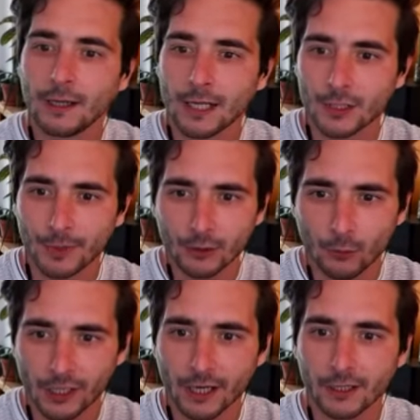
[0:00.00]
has been
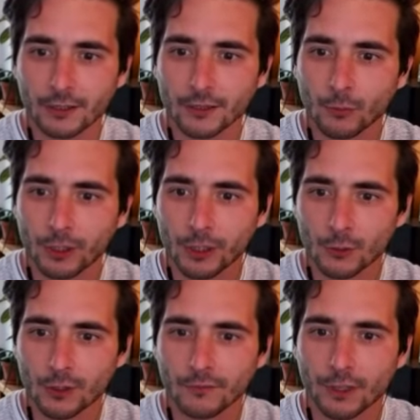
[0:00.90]
created with the
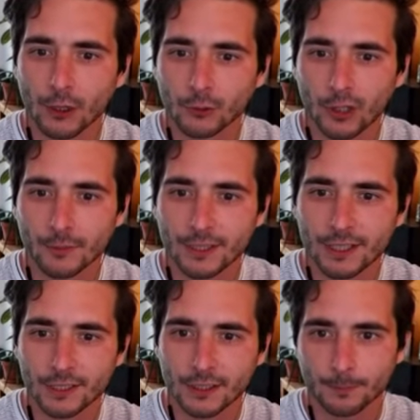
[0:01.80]
use of an autonomous
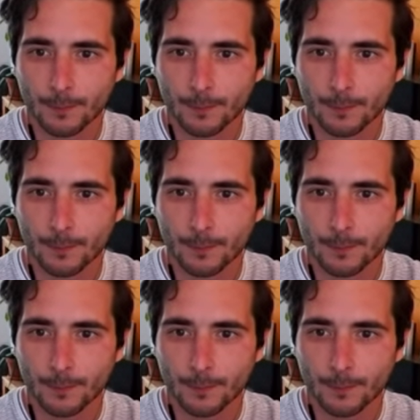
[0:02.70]
system.